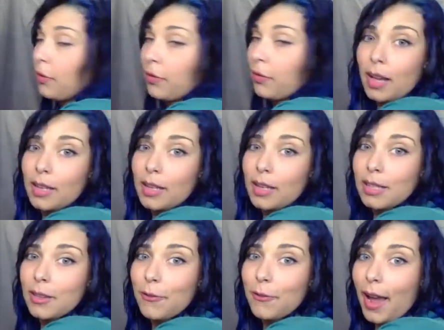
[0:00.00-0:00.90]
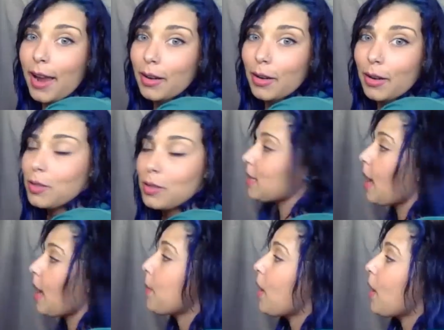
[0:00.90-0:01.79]
you'll be moving on to the final
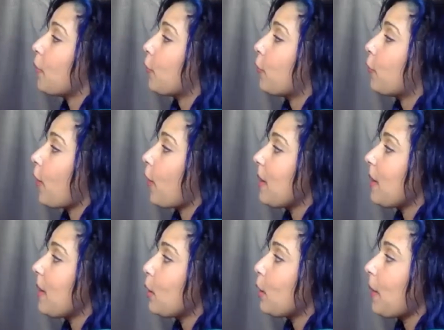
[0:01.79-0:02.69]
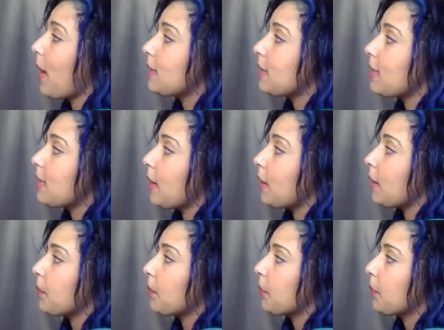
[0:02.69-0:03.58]
step of framing your
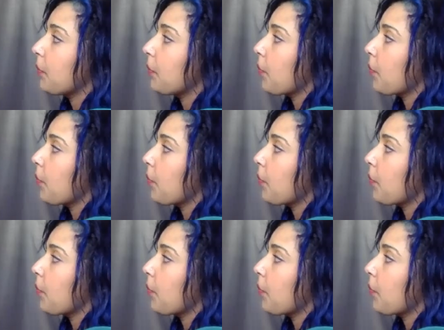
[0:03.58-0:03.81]
painting,